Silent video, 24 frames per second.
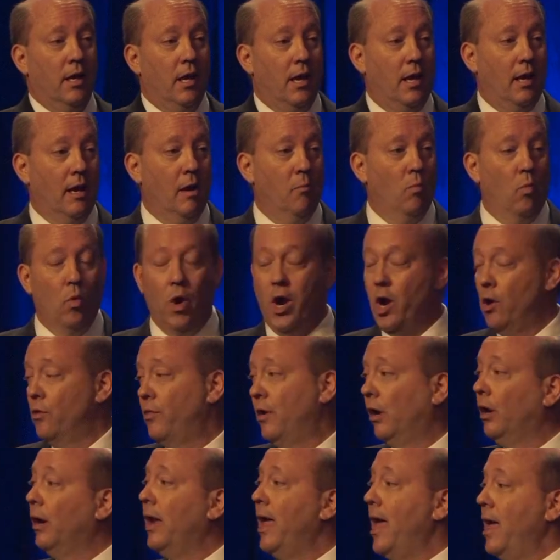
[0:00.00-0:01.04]
and where
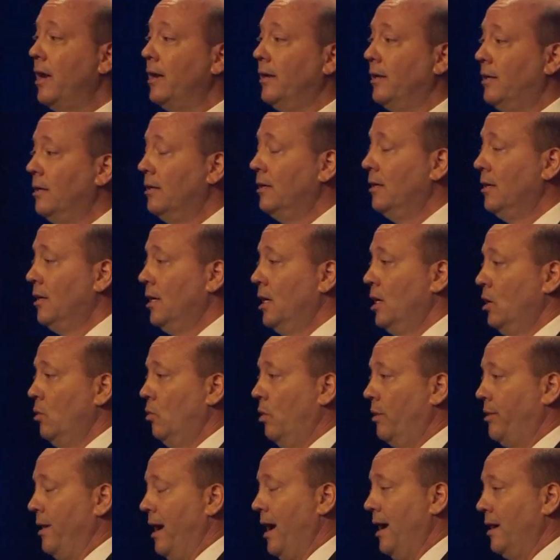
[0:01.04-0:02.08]
they're headed
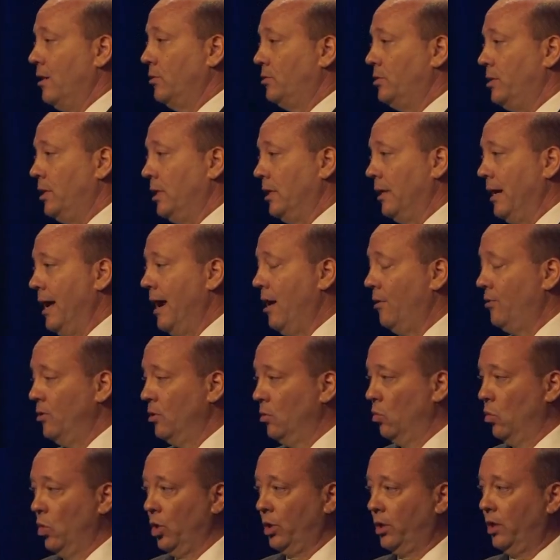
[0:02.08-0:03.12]
with IoT and how they're
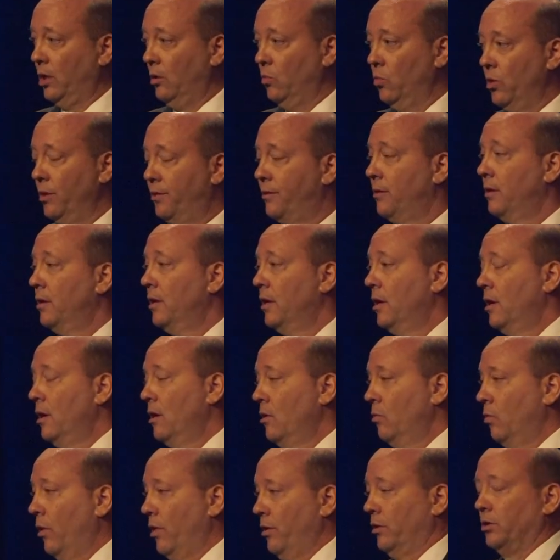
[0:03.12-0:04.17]
working with
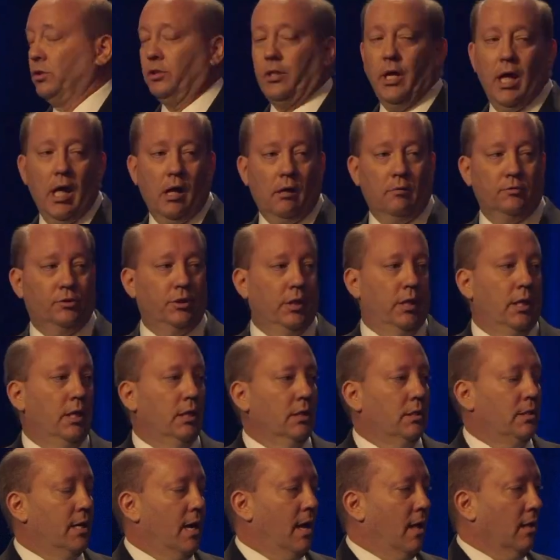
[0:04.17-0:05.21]
ourselves and
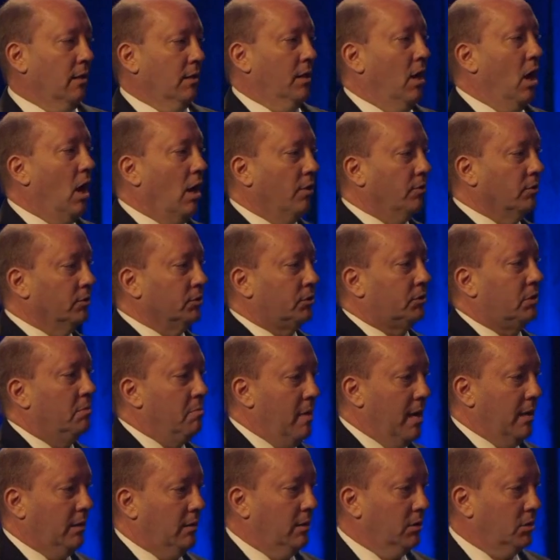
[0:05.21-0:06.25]
Intel and others to
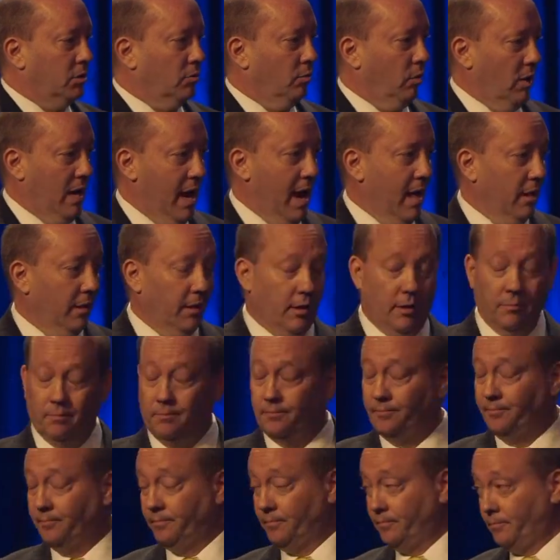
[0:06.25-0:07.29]
make this a reality.
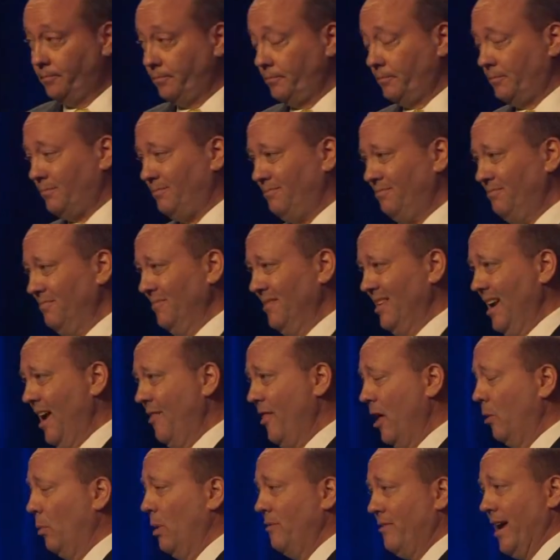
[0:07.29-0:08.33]

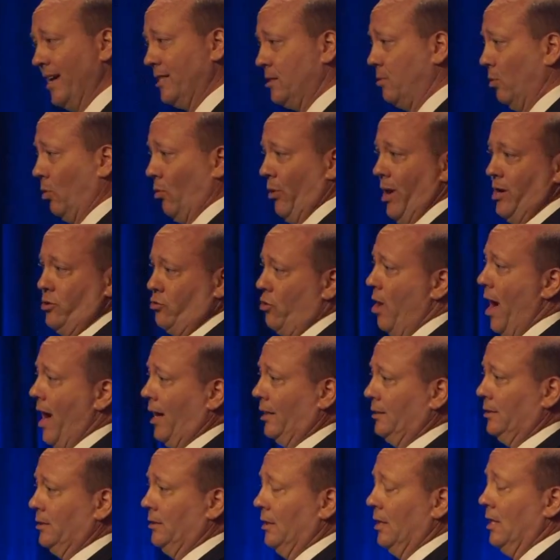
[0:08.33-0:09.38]
And then we've got some great
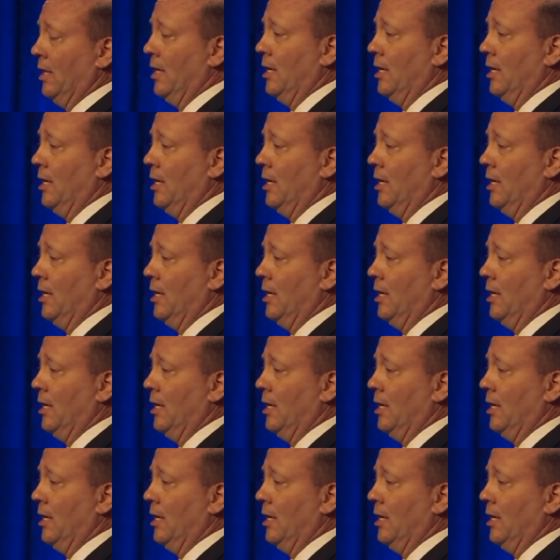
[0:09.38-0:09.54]
tracks.